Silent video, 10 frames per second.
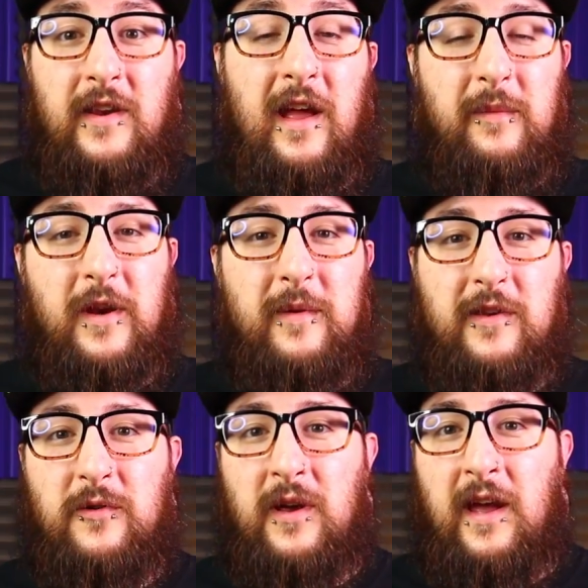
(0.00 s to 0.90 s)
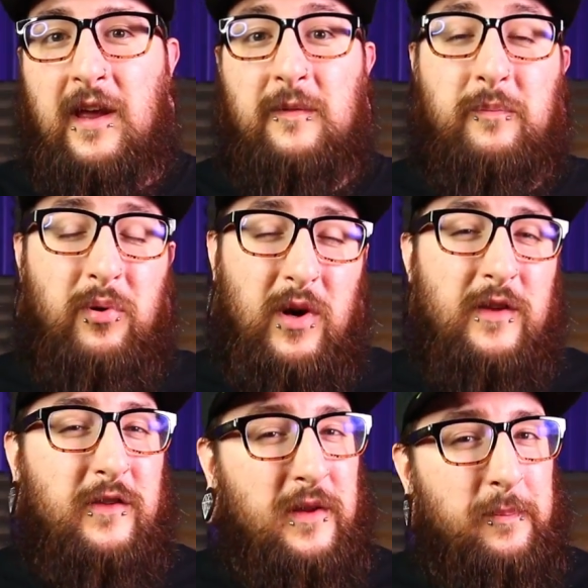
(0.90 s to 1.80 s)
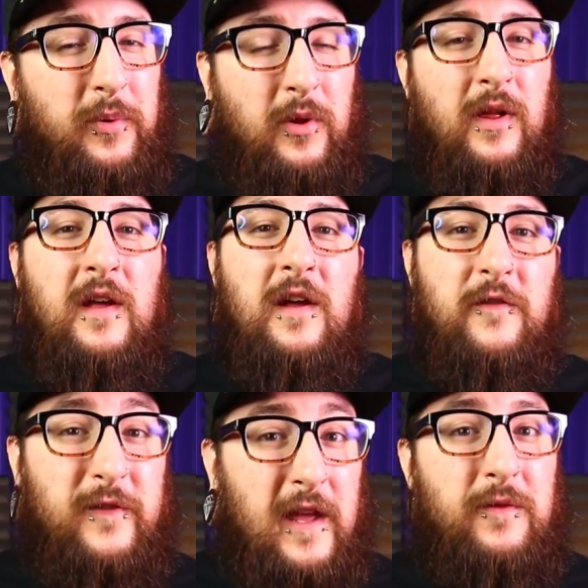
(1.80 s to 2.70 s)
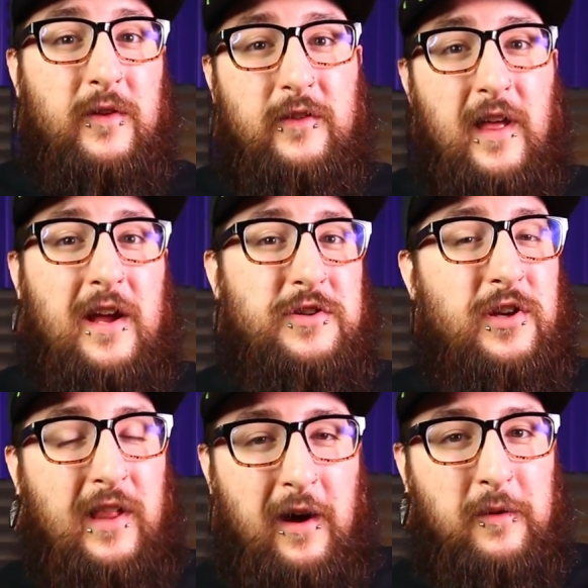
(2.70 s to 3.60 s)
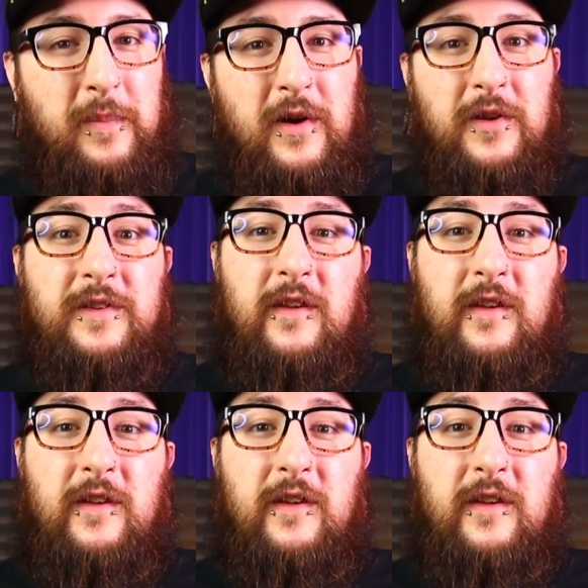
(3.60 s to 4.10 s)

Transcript: Today I'm going to be doing a pretty simple flavor slash cloud build.